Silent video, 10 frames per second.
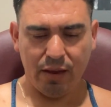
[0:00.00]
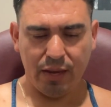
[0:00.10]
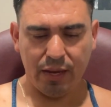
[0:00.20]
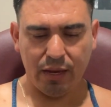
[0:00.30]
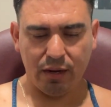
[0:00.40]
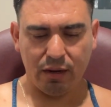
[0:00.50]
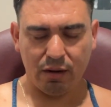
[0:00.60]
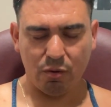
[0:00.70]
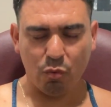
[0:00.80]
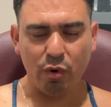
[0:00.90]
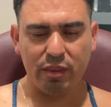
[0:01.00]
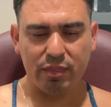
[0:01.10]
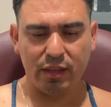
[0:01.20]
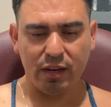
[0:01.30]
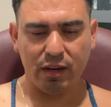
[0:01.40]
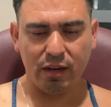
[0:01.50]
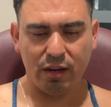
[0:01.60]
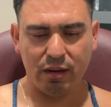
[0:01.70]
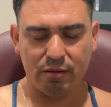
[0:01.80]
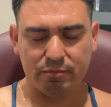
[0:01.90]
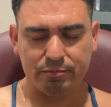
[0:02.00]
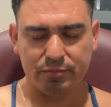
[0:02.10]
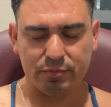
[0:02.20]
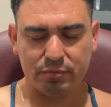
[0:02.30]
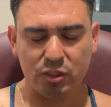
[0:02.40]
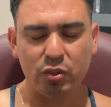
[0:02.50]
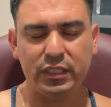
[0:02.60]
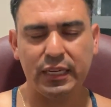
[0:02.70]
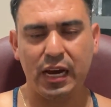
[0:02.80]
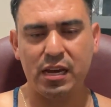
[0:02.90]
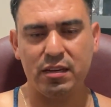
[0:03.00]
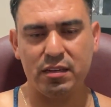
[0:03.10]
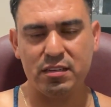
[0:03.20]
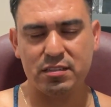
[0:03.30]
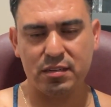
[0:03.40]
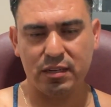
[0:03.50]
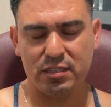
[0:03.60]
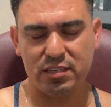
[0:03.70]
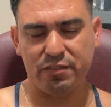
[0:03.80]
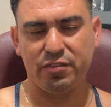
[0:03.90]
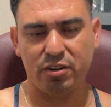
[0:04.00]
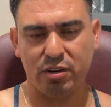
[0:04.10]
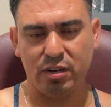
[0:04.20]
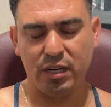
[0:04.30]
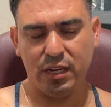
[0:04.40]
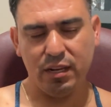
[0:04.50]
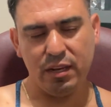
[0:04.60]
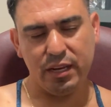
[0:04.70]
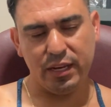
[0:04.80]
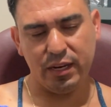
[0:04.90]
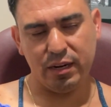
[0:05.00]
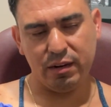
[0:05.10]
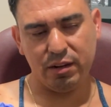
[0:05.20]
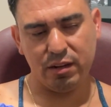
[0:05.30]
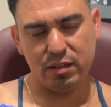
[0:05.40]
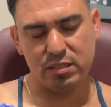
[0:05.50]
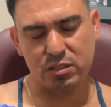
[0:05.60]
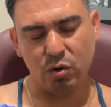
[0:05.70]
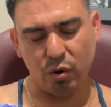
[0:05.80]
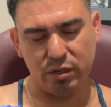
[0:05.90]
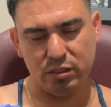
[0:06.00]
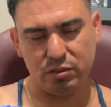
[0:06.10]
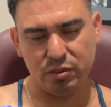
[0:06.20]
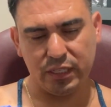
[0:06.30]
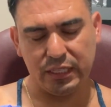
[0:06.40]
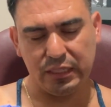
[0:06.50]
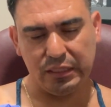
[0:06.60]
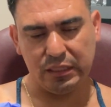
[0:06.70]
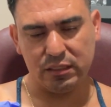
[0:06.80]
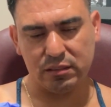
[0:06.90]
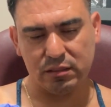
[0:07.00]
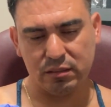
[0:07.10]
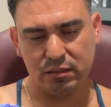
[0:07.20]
And when the UTI is severe and is going into the kidneys,